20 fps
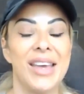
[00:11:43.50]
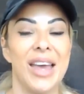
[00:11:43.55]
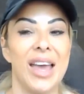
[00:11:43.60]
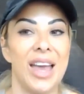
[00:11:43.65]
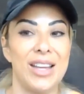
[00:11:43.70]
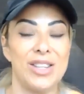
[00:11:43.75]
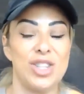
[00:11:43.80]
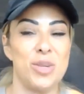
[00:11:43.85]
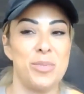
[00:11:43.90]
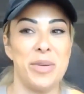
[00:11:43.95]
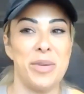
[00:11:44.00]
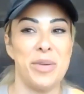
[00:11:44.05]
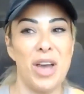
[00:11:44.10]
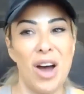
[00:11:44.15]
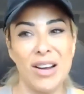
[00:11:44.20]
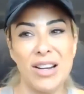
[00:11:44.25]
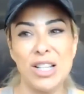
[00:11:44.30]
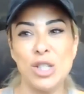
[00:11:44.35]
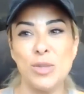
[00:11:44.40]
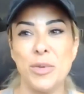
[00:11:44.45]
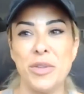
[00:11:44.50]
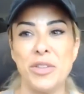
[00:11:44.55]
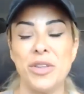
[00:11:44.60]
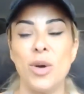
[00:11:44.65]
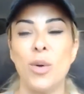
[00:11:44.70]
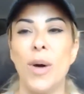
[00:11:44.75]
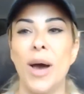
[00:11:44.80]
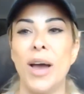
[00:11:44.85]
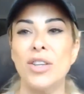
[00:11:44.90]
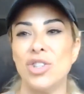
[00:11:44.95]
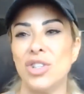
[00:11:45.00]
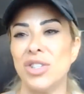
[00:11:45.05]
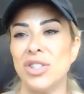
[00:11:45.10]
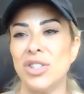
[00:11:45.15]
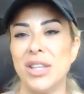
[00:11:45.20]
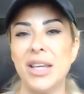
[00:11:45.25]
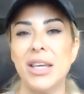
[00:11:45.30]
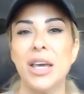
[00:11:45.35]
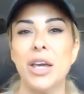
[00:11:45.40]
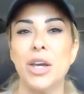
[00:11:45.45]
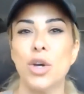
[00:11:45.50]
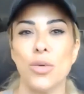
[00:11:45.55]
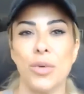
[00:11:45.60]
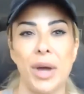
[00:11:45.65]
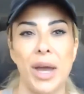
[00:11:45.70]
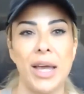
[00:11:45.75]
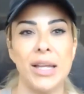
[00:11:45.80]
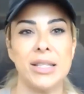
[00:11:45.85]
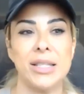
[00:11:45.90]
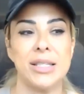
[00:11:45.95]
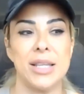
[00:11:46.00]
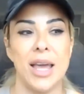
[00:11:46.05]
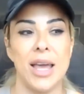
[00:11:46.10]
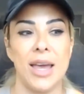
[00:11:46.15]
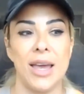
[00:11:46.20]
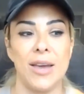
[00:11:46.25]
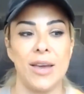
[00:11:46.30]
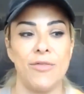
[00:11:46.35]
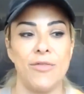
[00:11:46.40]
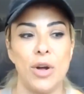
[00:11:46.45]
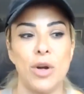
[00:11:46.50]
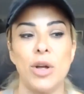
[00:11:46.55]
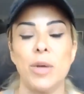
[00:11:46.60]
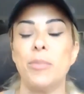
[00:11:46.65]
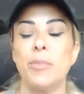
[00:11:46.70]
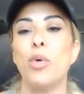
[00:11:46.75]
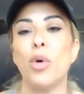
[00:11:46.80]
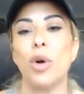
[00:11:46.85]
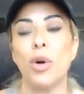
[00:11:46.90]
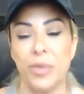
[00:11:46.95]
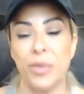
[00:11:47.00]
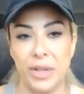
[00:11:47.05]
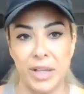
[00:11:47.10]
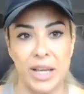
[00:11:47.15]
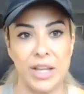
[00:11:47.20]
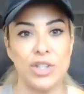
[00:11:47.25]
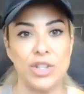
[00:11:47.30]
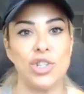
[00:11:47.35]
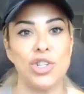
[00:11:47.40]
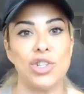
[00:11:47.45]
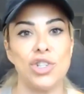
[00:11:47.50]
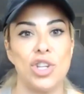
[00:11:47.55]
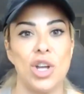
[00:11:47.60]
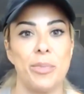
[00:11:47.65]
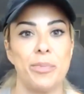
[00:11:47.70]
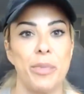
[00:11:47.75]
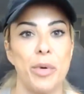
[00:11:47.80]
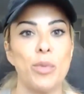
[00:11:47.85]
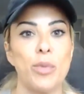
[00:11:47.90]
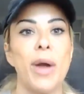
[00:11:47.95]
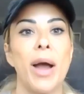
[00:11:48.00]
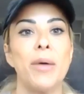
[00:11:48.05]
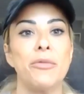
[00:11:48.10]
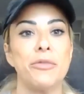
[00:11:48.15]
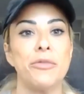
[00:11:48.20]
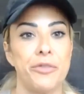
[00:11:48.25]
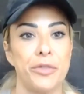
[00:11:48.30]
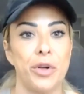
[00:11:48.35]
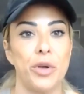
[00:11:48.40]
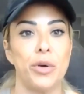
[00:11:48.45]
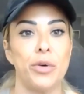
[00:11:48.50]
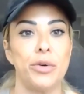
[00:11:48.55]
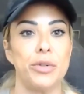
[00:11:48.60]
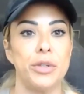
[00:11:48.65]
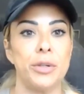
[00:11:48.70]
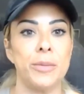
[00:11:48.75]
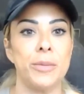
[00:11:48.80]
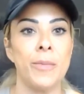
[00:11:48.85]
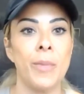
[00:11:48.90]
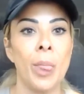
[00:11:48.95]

And to be honest with you, I just think it creates a very poor relationship around food.